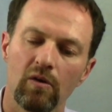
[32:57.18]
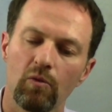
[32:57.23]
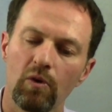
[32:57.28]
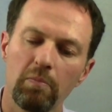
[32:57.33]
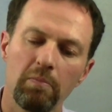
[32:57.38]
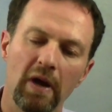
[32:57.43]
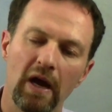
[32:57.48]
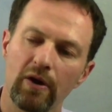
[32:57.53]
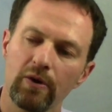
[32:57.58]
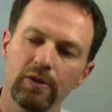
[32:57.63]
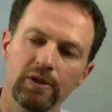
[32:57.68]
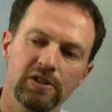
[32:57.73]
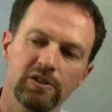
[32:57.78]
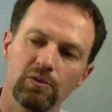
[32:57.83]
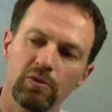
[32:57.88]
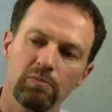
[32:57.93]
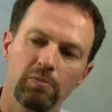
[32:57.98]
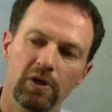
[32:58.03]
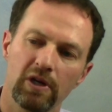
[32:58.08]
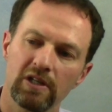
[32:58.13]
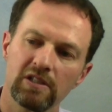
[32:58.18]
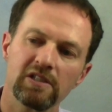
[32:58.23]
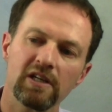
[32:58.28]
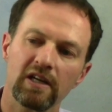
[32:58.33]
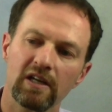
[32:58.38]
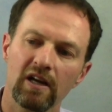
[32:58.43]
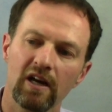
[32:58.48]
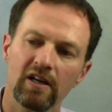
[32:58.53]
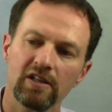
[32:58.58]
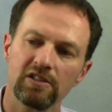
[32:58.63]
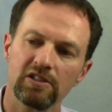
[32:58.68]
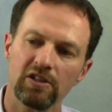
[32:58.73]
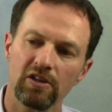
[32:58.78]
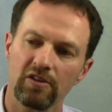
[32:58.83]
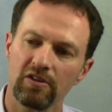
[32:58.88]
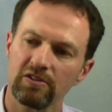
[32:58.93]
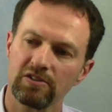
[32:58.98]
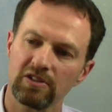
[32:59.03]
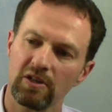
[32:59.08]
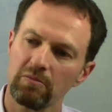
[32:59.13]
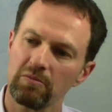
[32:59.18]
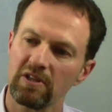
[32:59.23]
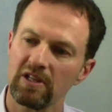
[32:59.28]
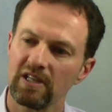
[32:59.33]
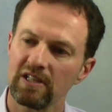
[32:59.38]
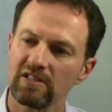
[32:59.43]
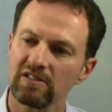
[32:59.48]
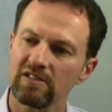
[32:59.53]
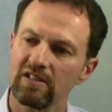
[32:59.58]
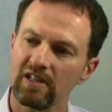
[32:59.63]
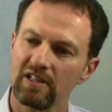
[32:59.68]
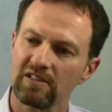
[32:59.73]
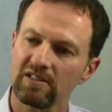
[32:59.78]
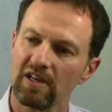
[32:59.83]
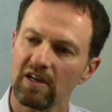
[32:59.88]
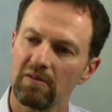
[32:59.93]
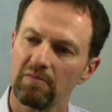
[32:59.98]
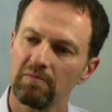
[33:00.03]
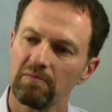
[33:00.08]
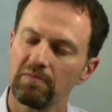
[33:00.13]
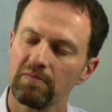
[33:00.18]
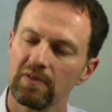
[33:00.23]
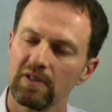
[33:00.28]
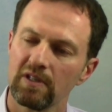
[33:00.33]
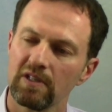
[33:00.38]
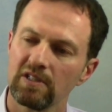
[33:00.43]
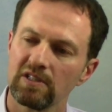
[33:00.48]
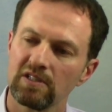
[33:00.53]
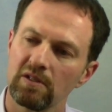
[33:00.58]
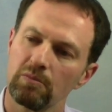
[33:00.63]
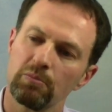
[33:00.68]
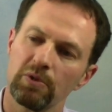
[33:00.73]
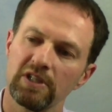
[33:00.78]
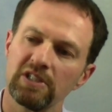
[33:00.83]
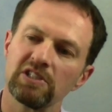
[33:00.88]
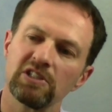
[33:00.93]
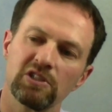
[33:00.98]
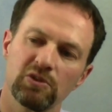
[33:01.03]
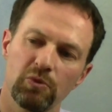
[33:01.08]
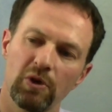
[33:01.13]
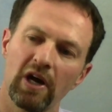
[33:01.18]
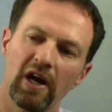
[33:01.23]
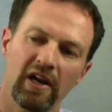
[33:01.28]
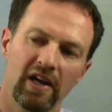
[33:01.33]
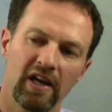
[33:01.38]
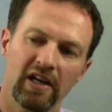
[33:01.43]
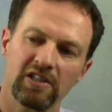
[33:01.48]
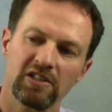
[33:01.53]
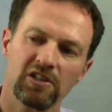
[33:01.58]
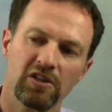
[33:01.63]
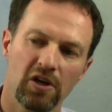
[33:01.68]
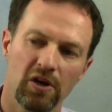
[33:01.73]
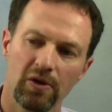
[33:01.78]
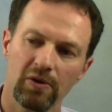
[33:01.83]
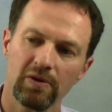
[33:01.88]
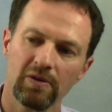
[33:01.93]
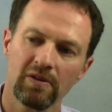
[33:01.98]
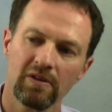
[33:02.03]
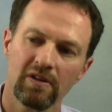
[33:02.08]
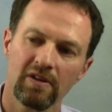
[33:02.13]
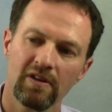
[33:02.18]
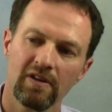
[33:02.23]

what boundaries do we put on technology? Are there some things that, some places we ought not to go?